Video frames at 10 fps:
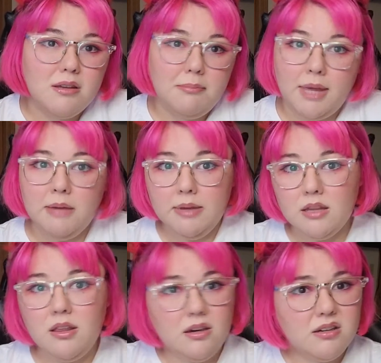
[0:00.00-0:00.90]
maybe
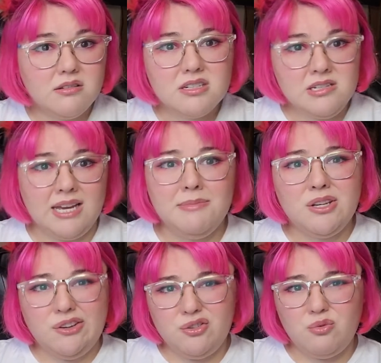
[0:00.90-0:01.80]
they're the diamond
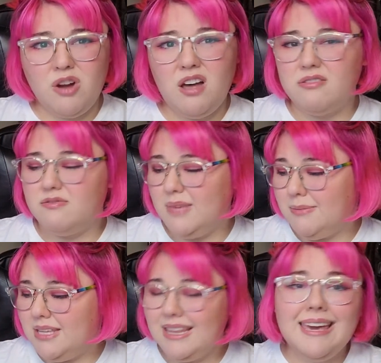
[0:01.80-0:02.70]
in the rough.
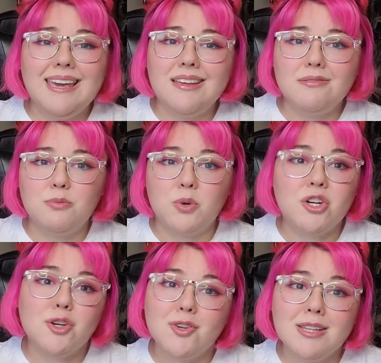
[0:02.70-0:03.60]
Maybe they
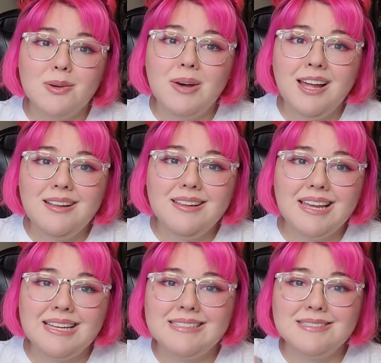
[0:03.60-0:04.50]
work really well
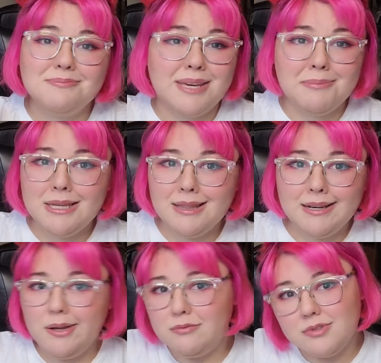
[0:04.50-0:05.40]
and maybe they
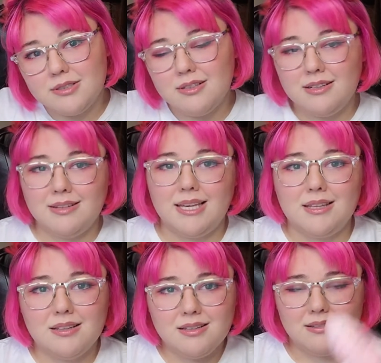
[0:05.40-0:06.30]
don't.
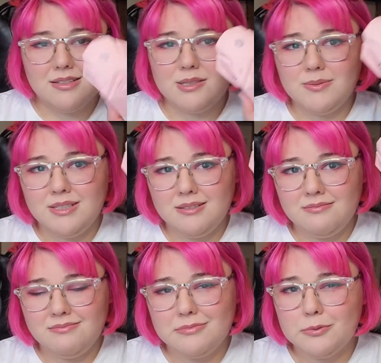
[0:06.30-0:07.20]
Like this
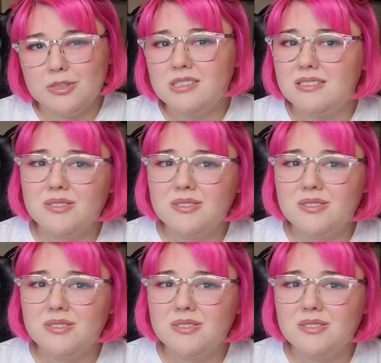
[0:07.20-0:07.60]
one works